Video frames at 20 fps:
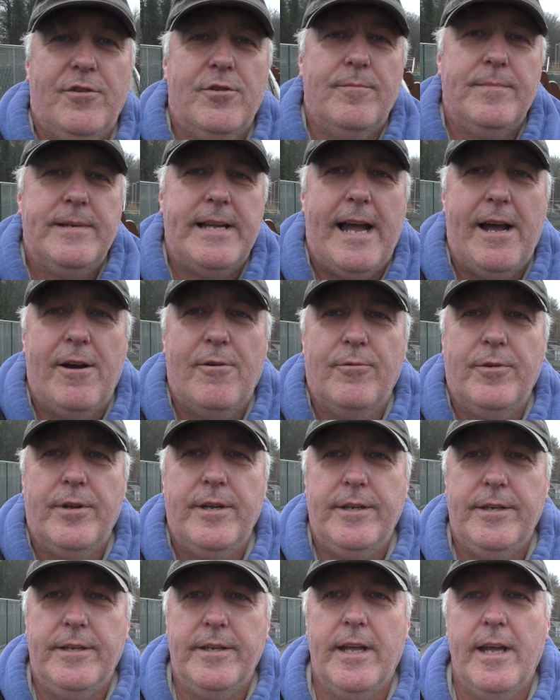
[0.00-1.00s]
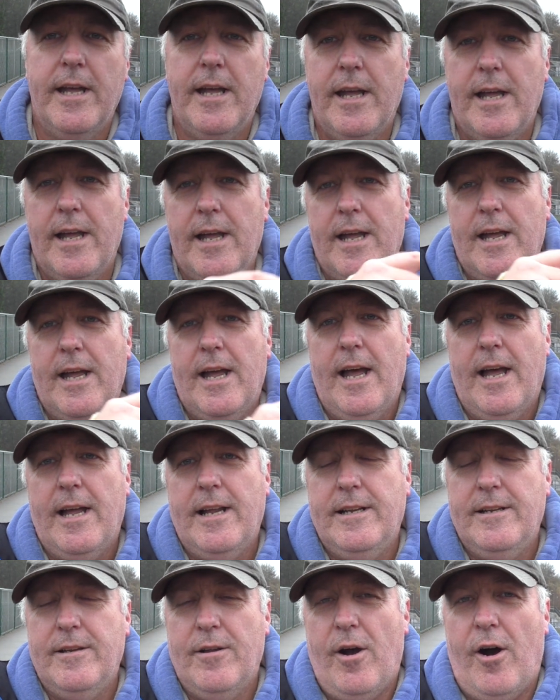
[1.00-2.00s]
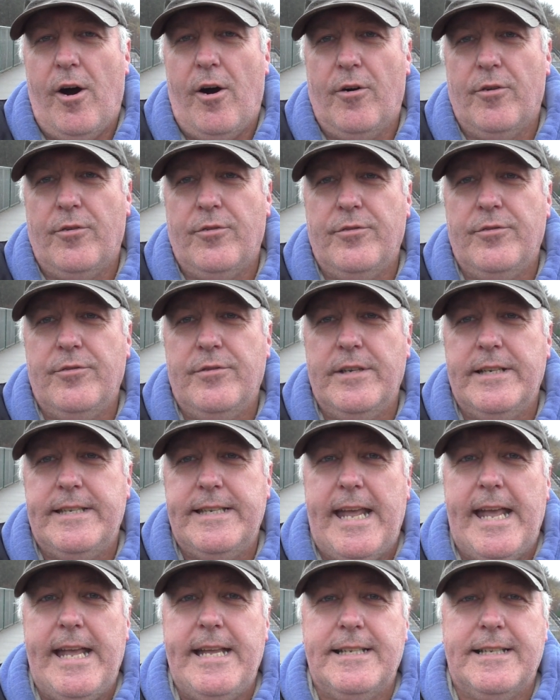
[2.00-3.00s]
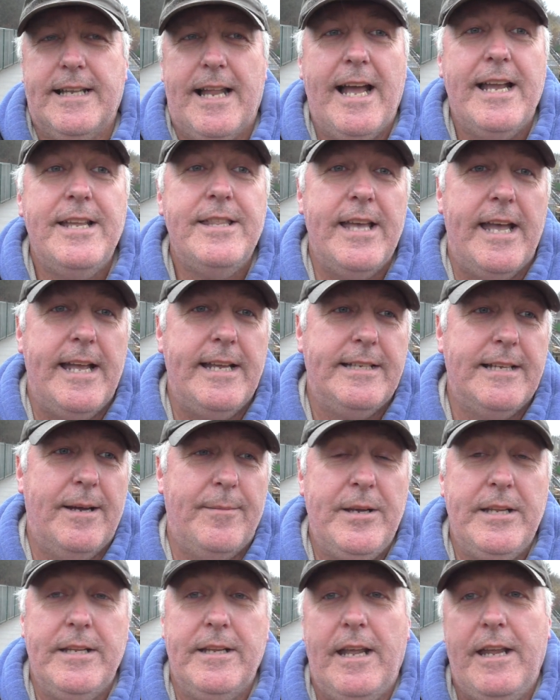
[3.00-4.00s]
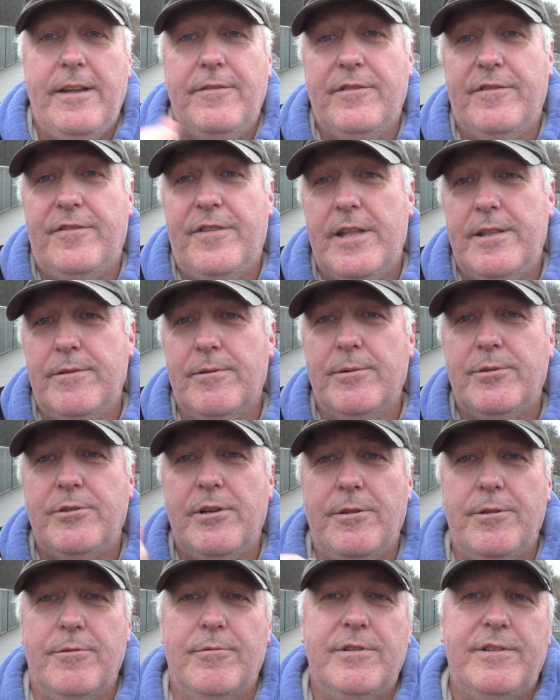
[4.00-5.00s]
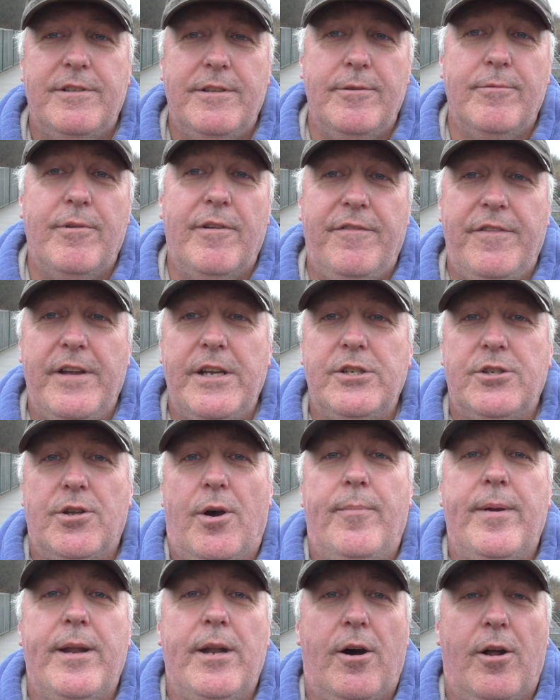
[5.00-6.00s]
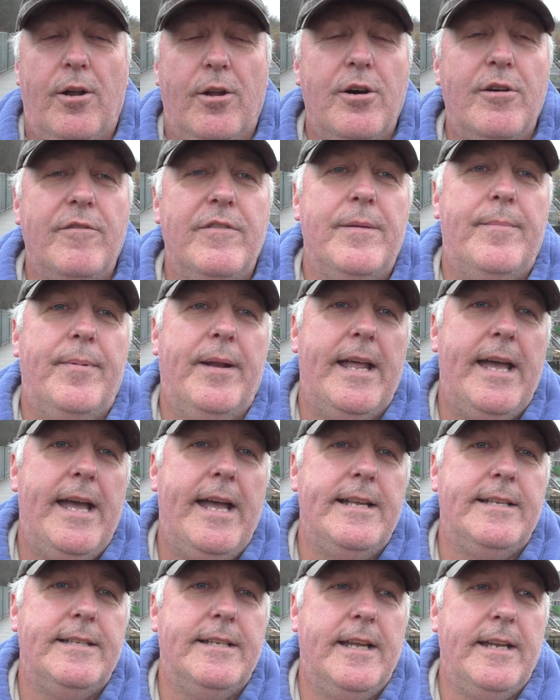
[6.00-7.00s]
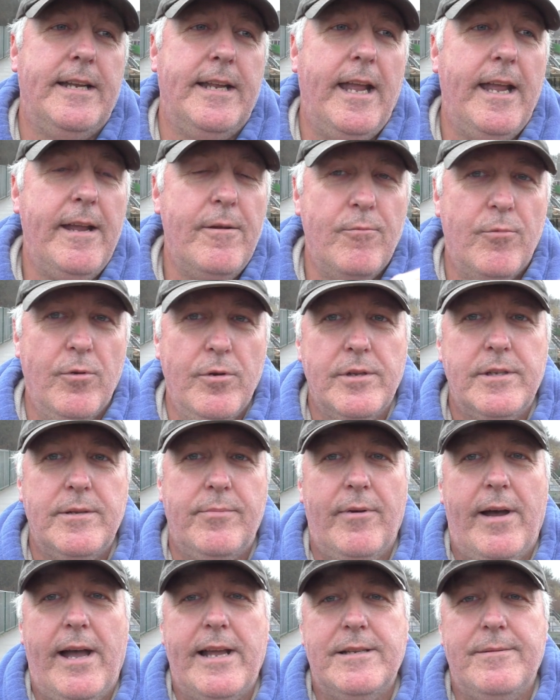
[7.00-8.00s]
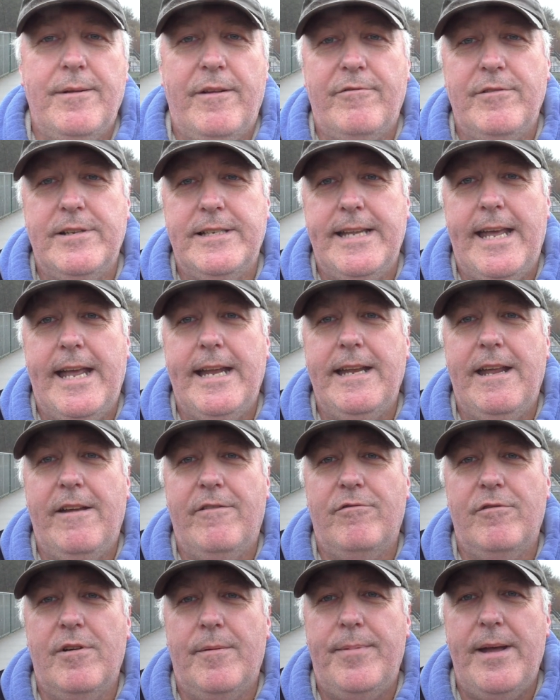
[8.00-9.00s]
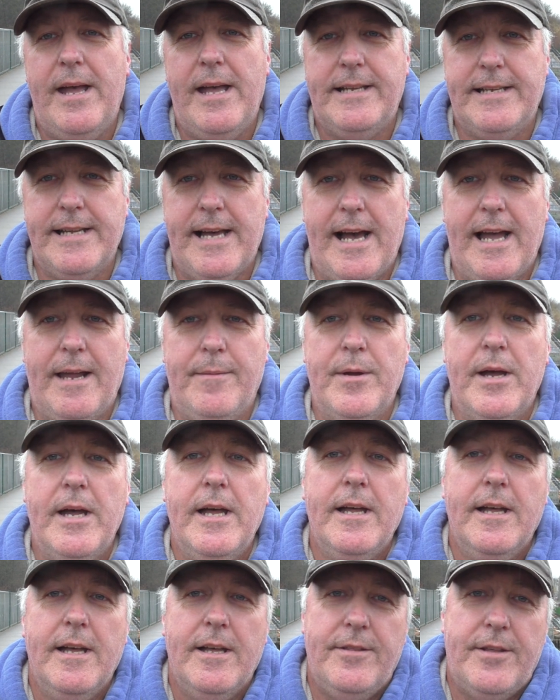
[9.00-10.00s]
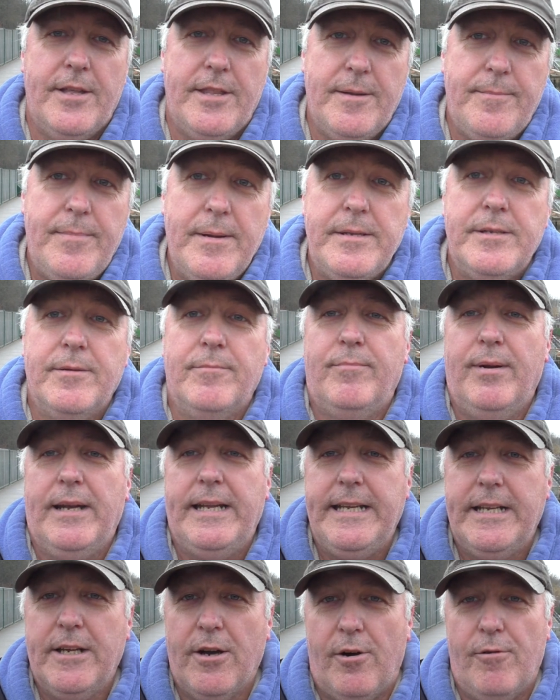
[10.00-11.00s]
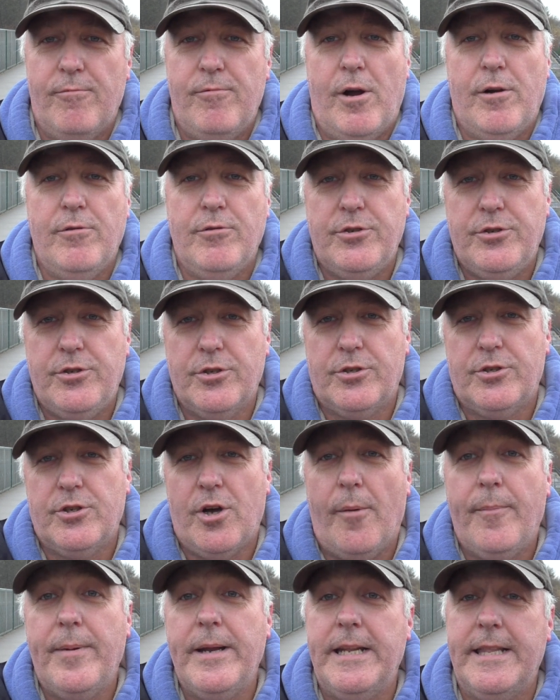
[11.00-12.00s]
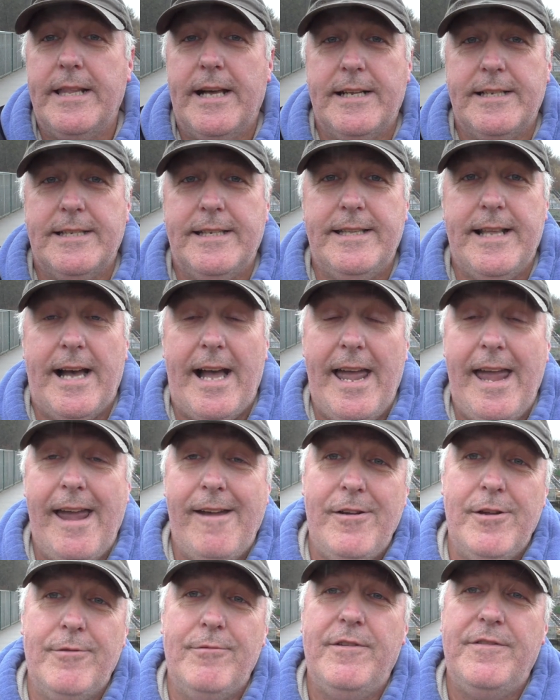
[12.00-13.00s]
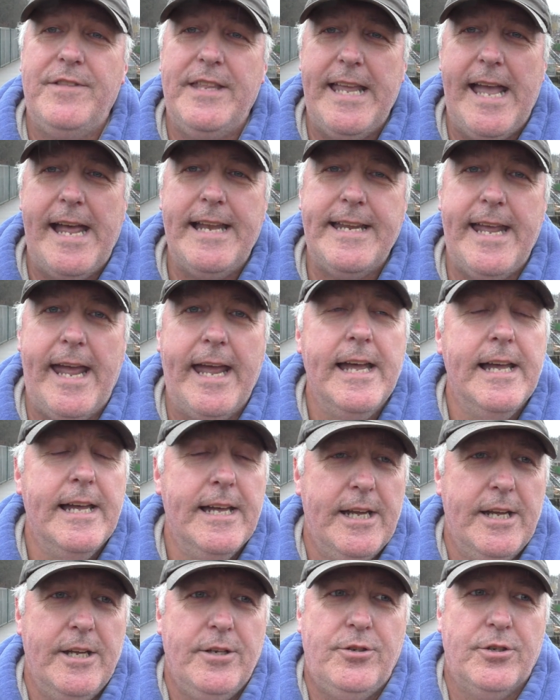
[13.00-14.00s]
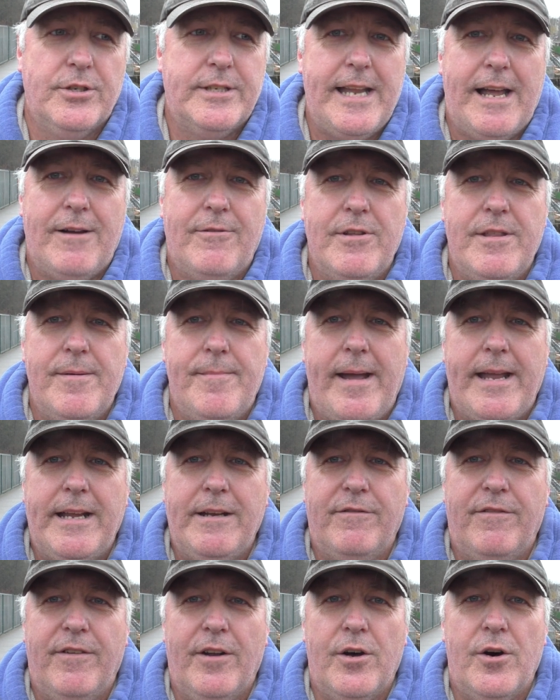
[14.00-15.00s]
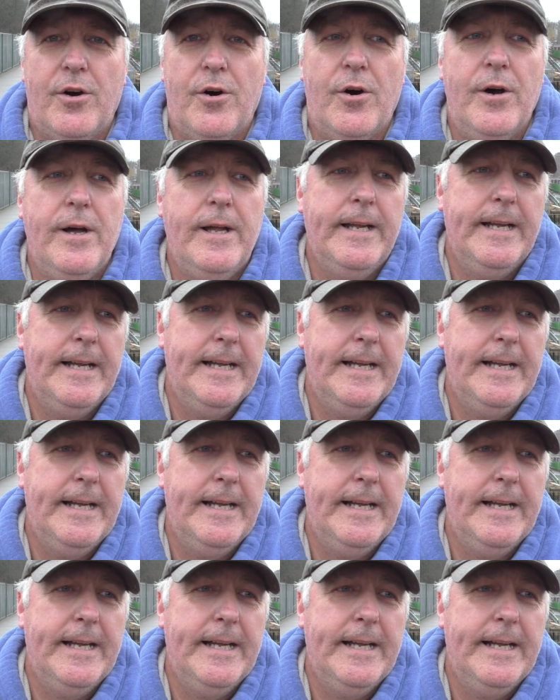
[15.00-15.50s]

come down, and on days like this, I mean, even further upstream, there were fish topping all over the place, and it wouldn't surprise me if we stayed here for a bit of time that there'd be some bleak or roach just topping in that area of the eddy, just out of the main flow.